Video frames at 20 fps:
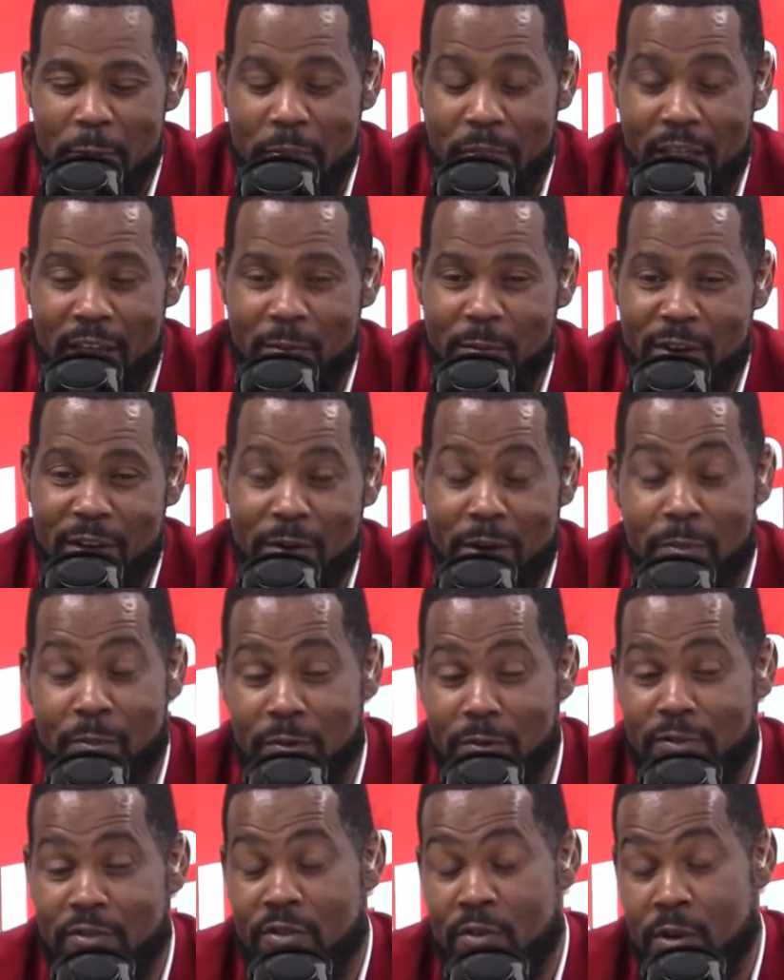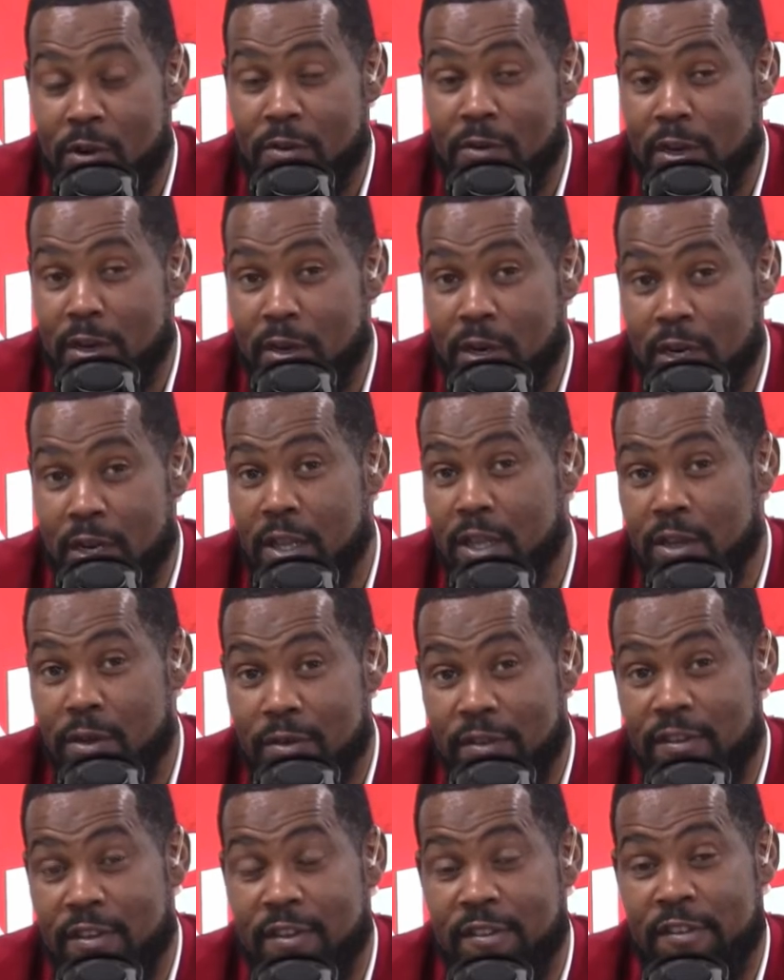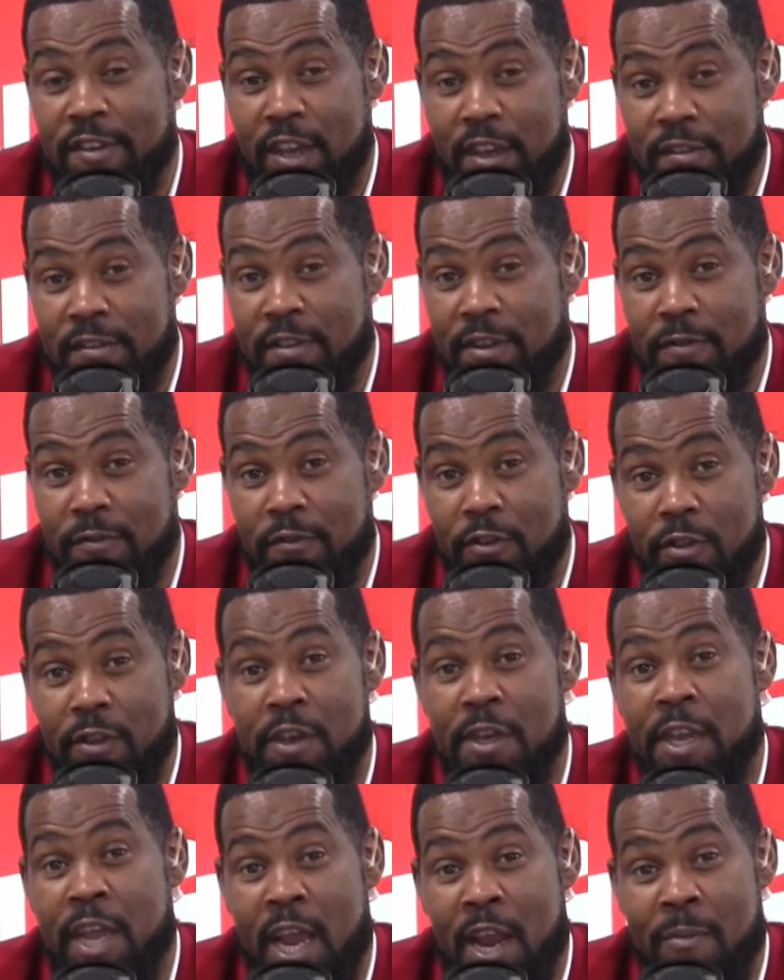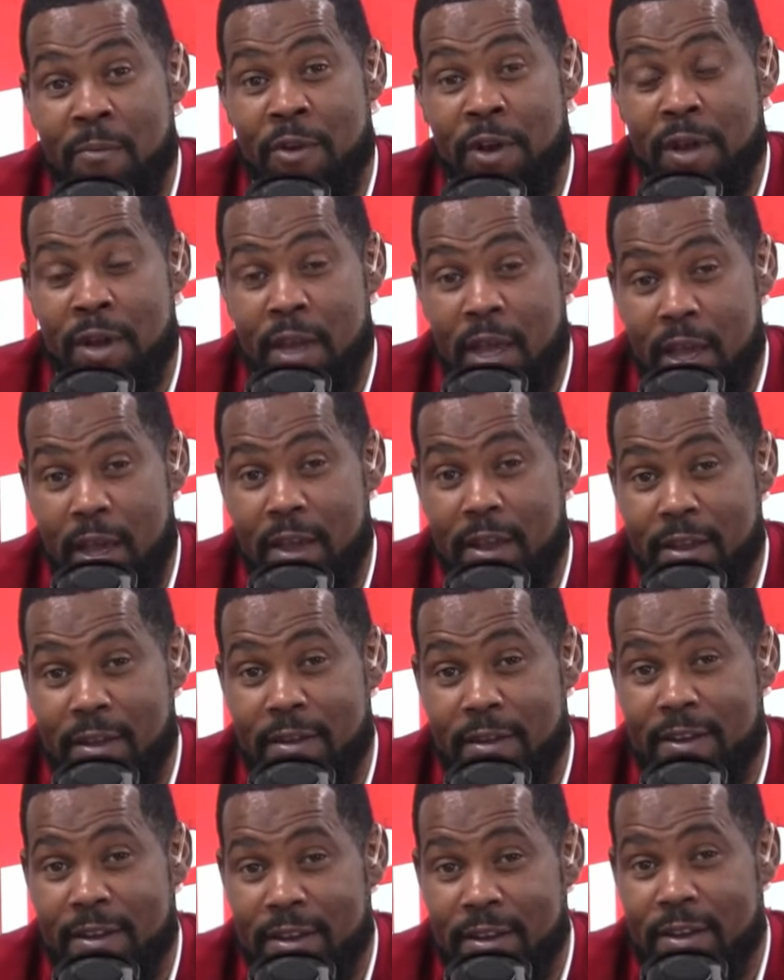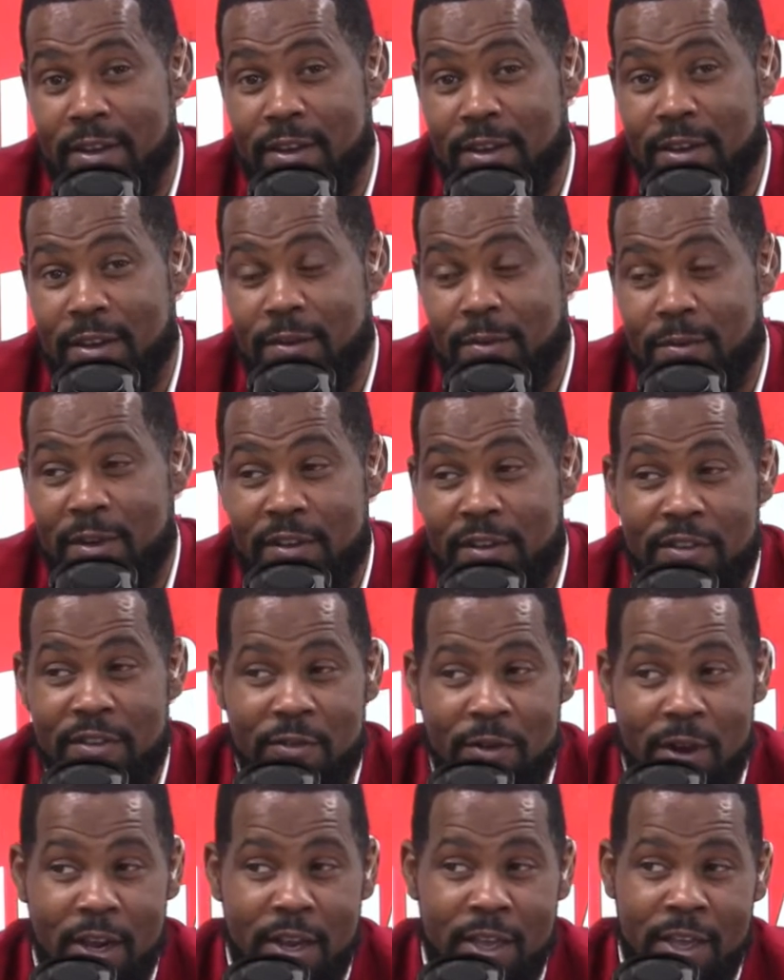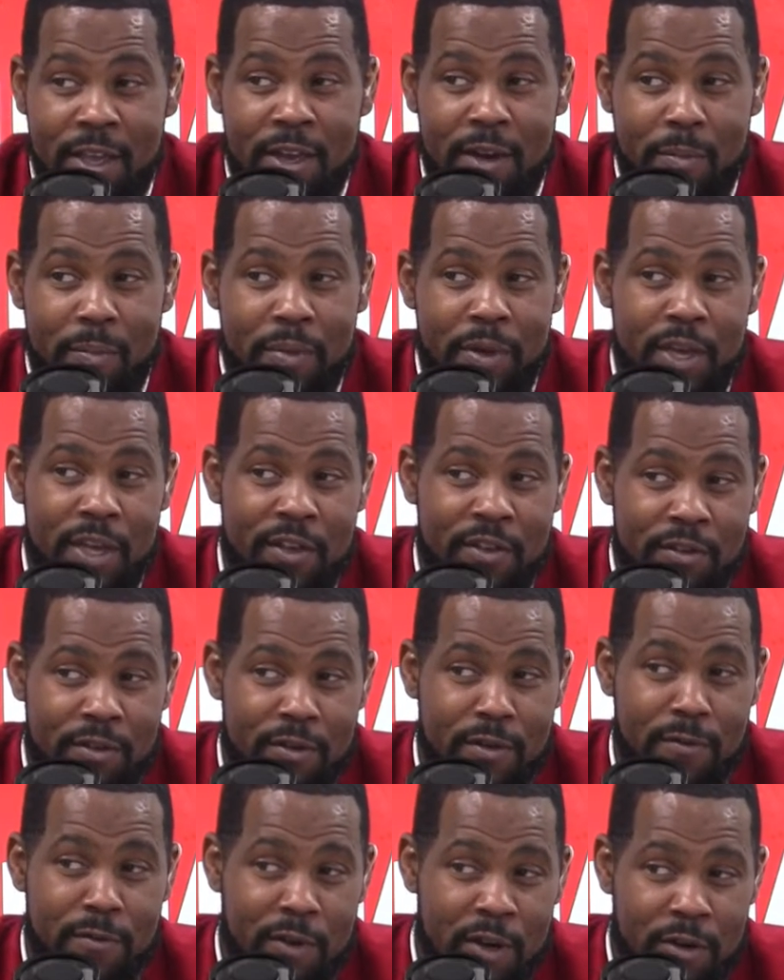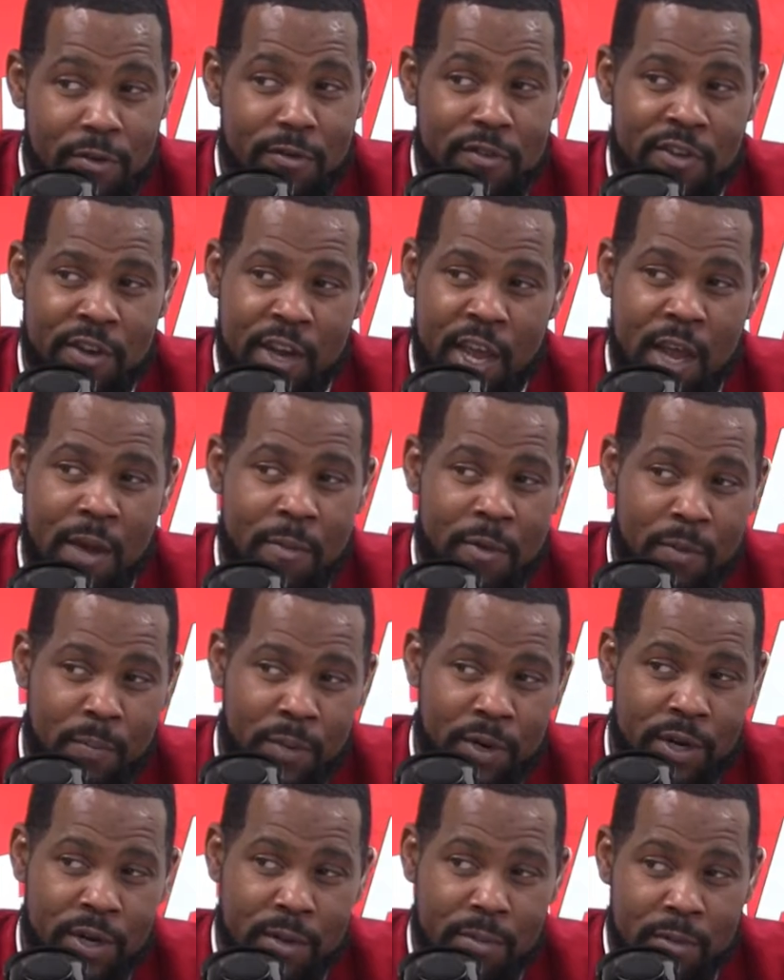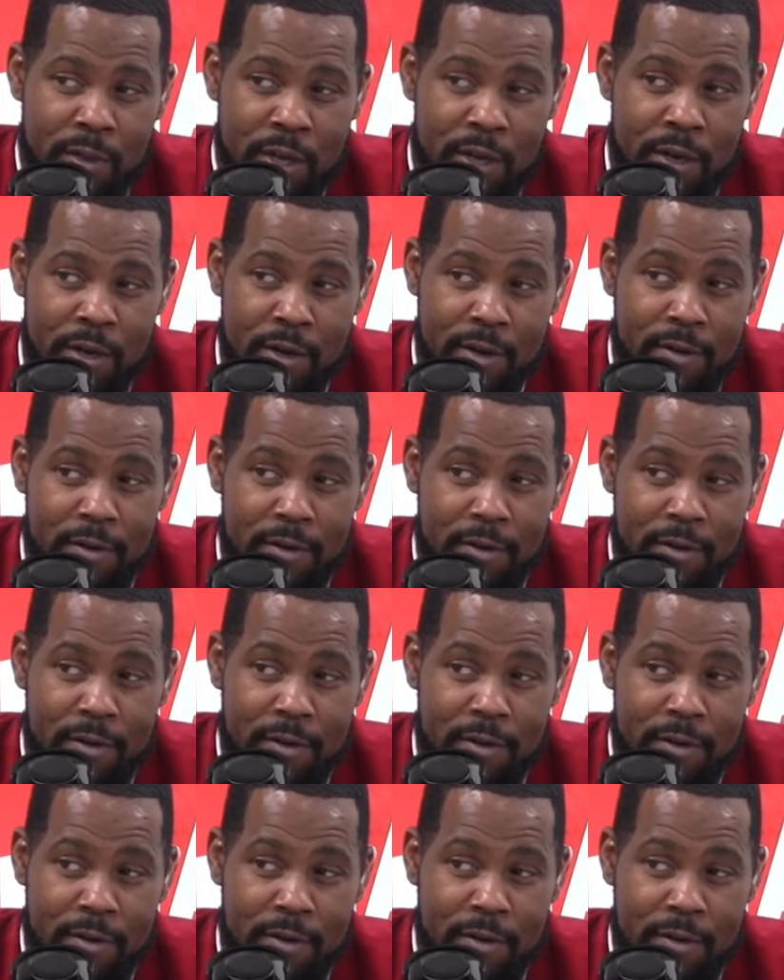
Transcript: I'm going to throw in a little suggestion for the Dameron deck. We should try to get a picture of Coach Dameron put up there.